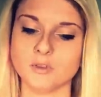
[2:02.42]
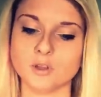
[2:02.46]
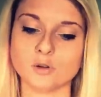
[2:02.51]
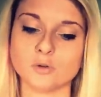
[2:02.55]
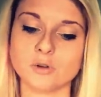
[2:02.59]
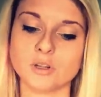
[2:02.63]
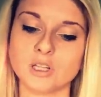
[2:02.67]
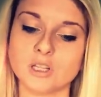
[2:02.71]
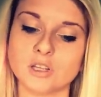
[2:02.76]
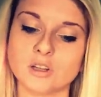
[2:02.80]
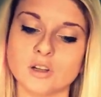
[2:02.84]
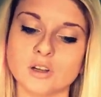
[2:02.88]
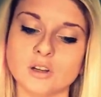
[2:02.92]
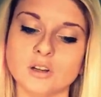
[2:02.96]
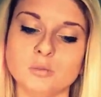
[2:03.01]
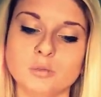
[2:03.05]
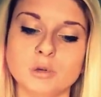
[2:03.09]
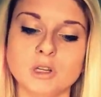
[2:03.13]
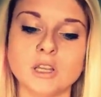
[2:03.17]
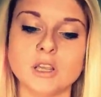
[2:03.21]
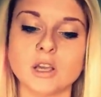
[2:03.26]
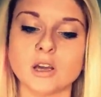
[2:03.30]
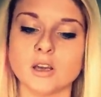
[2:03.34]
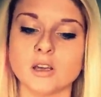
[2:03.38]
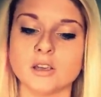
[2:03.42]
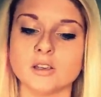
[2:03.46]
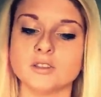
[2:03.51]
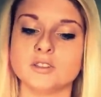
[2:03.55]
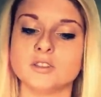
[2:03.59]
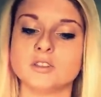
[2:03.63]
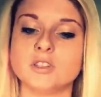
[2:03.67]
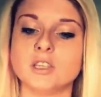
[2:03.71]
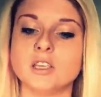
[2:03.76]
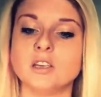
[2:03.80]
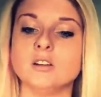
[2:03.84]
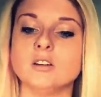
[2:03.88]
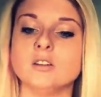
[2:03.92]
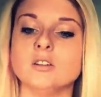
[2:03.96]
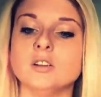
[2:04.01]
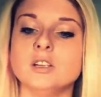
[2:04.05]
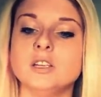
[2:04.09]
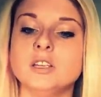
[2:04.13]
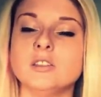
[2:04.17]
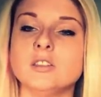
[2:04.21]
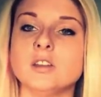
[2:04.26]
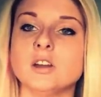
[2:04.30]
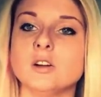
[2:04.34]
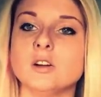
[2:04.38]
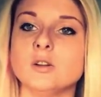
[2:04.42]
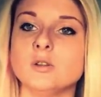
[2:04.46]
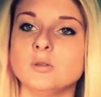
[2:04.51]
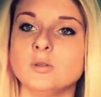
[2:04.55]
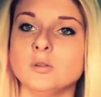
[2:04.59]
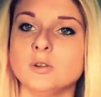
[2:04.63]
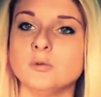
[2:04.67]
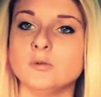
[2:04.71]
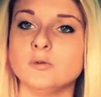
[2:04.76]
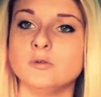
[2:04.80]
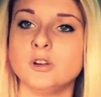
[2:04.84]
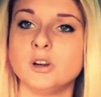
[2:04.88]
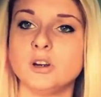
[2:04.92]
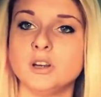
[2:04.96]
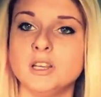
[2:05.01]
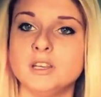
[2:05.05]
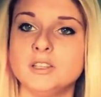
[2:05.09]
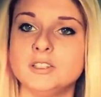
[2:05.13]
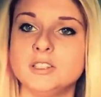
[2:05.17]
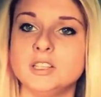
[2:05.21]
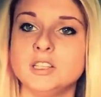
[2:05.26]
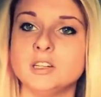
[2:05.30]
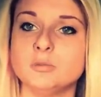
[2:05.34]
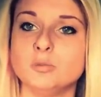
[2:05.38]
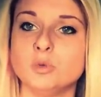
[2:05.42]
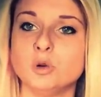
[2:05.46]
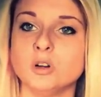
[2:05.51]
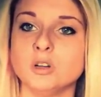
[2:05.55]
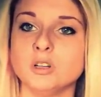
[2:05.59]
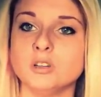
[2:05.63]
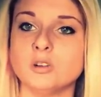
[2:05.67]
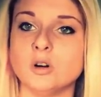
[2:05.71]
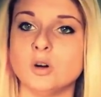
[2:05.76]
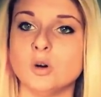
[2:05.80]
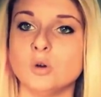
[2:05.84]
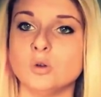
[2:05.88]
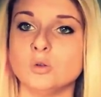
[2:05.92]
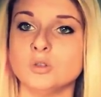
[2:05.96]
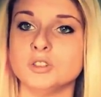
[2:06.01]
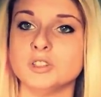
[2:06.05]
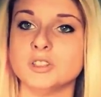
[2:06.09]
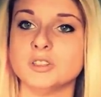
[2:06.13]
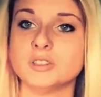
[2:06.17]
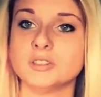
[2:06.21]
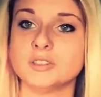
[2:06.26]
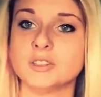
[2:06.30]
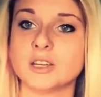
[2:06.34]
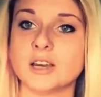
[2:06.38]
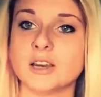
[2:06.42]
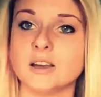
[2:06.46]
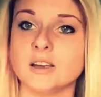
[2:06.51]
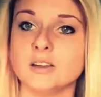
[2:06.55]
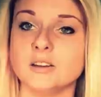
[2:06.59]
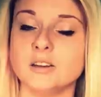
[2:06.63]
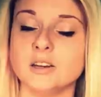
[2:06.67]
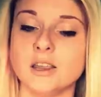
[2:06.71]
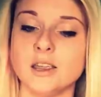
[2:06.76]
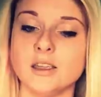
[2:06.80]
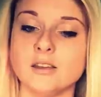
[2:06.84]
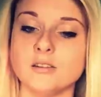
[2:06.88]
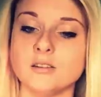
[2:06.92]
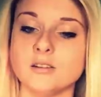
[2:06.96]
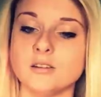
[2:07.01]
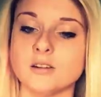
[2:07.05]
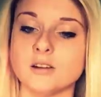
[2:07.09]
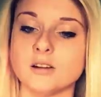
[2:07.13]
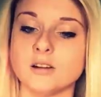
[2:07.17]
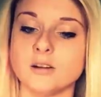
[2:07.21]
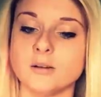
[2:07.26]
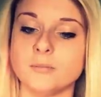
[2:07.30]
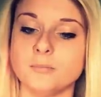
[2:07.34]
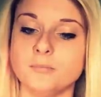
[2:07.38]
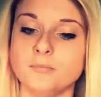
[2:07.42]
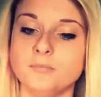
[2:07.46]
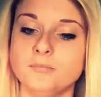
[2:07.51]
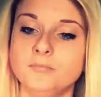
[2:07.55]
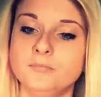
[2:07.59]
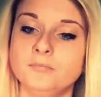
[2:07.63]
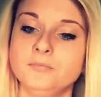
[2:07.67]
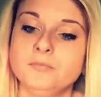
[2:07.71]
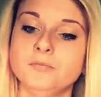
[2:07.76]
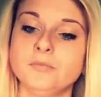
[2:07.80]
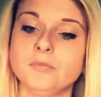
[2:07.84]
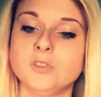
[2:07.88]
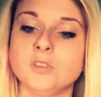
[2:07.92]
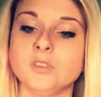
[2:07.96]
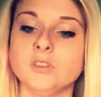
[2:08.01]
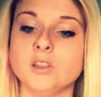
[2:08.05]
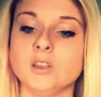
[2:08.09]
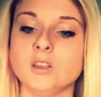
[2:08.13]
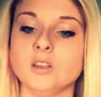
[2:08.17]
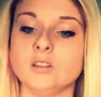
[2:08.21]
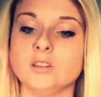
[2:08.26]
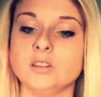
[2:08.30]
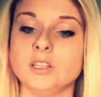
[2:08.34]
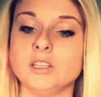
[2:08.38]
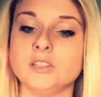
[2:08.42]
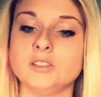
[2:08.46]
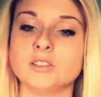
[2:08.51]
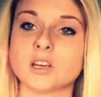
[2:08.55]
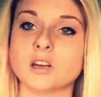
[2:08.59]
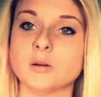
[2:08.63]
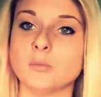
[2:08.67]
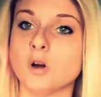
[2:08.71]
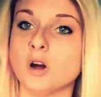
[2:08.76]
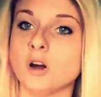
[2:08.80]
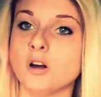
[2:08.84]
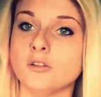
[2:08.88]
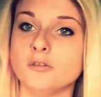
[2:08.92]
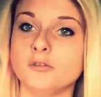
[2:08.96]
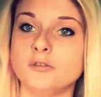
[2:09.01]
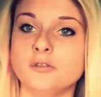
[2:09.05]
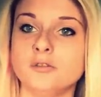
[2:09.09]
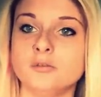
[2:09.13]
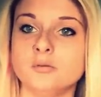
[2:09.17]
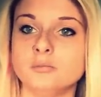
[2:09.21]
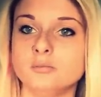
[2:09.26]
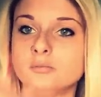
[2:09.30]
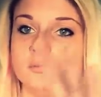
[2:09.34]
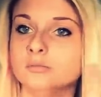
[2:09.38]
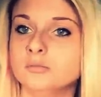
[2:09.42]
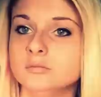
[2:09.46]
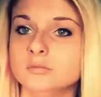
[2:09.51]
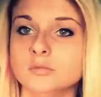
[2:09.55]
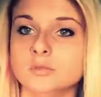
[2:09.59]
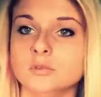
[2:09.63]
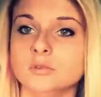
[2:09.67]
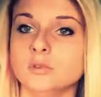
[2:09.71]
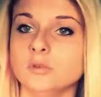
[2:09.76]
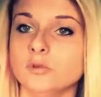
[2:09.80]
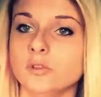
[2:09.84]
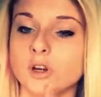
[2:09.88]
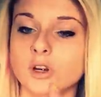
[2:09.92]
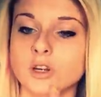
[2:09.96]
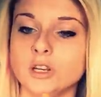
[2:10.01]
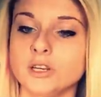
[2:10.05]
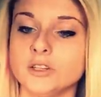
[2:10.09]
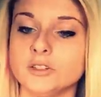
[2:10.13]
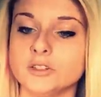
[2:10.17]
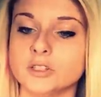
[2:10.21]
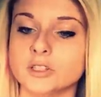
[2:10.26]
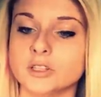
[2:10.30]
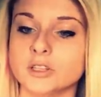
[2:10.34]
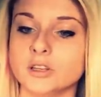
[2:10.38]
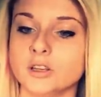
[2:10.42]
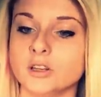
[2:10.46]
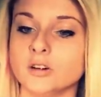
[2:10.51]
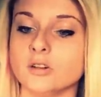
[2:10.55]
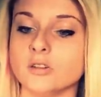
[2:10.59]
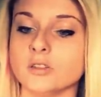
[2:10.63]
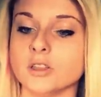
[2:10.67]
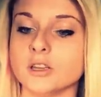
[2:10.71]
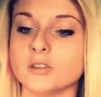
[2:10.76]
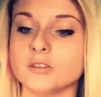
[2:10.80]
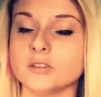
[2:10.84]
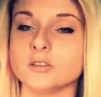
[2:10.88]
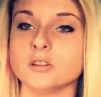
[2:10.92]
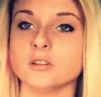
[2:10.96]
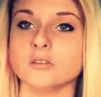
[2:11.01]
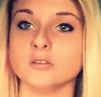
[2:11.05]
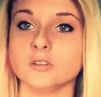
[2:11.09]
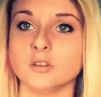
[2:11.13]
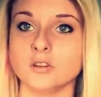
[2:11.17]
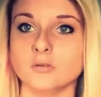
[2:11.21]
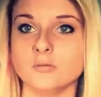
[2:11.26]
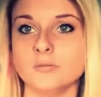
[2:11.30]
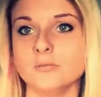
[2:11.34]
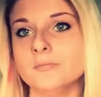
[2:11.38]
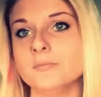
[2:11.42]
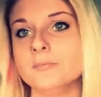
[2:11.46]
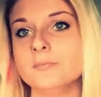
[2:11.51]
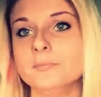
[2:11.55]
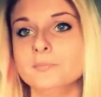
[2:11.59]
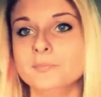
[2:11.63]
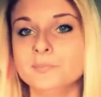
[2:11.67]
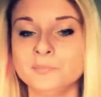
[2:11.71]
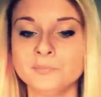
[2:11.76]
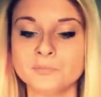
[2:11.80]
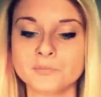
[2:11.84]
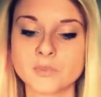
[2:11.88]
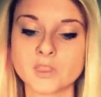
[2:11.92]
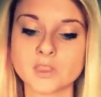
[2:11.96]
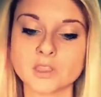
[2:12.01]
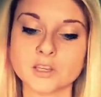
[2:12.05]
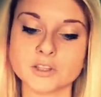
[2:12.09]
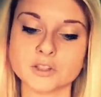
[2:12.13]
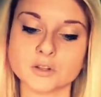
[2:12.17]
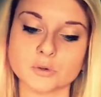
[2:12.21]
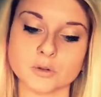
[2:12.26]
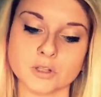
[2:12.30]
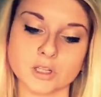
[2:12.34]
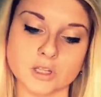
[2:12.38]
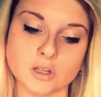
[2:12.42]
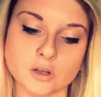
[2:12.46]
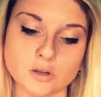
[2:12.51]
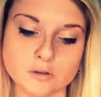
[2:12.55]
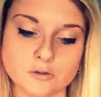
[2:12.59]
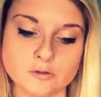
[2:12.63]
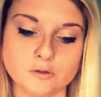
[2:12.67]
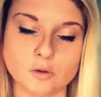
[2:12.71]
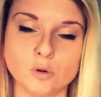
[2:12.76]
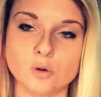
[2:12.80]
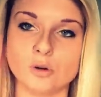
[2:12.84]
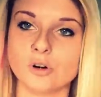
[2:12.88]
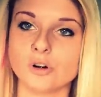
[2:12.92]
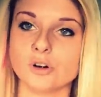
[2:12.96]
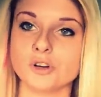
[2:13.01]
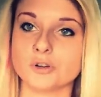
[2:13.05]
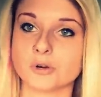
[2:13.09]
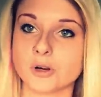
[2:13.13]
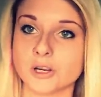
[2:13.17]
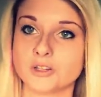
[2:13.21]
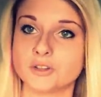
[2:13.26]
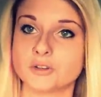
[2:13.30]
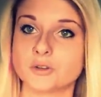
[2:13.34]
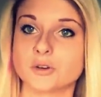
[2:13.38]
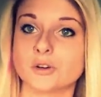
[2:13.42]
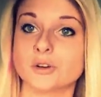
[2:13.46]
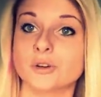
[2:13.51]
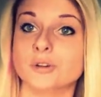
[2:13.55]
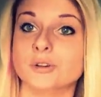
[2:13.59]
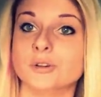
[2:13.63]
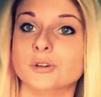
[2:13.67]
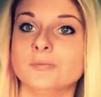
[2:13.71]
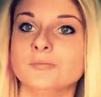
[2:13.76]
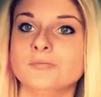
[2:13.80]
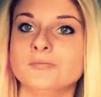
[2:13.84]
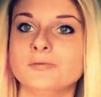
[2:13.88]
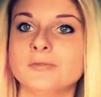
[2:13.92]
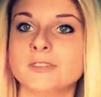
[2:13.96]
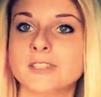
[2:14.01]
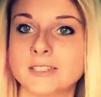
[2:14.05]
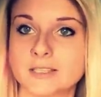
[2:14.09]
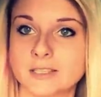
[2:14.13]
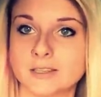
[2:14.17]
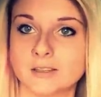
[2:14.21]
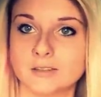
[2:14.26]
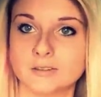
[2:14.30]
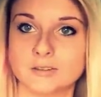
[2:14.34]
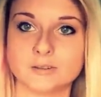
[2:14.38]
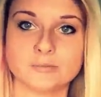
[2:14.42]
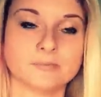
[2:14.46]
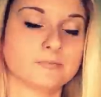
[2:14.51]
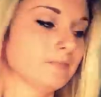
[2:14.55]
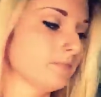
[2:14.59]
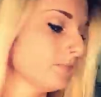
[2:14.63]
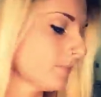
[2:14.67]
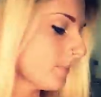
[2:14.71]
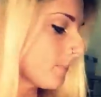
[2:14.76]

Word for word: They're really good because they're very easy to put holes in the side, and the lids come off very easily and all that stuff. So these are really good for terrestrial slings.